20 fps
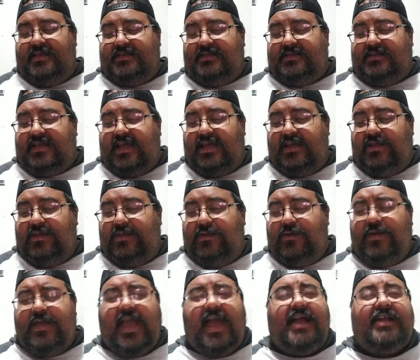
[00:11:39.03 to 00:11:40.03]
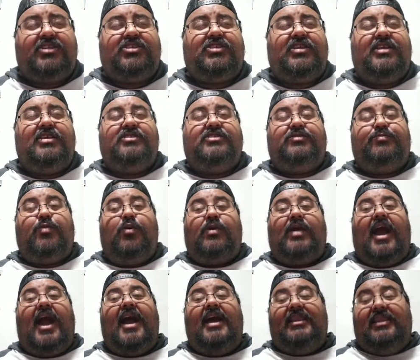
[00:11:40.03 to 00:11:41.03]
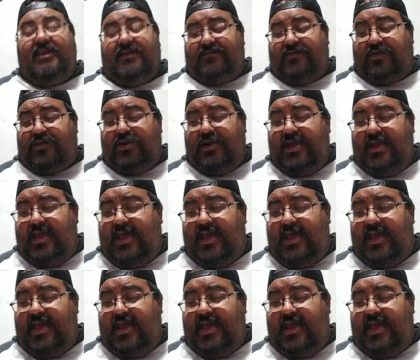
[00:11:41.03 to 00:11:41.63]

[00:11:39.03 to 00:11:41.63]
Saori Anou actually spoke highly of her.